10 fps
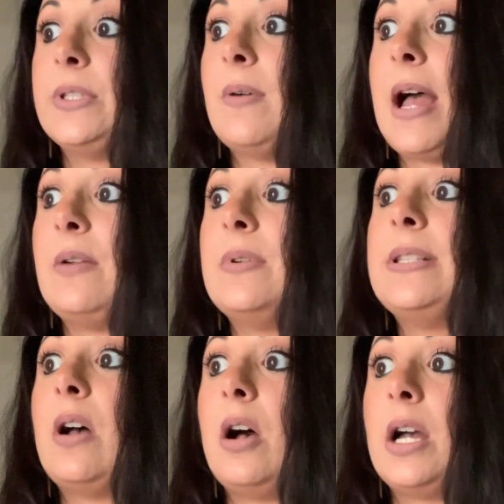So I was
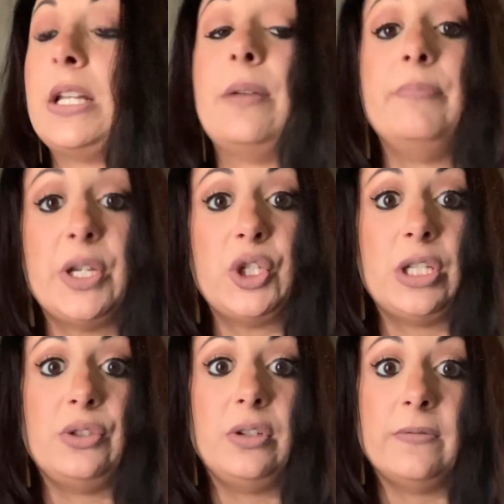on a
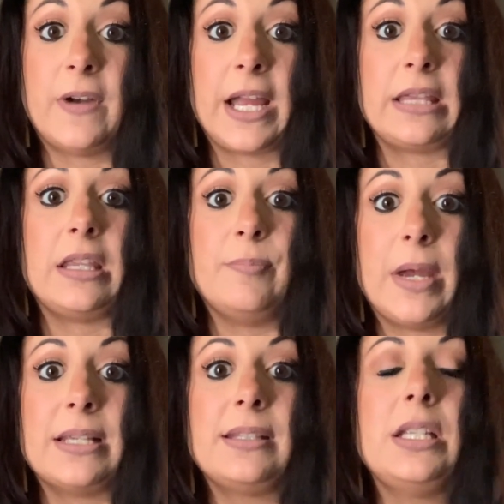mission to find the
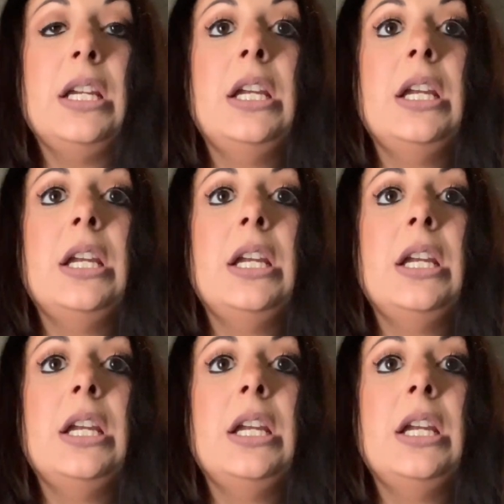best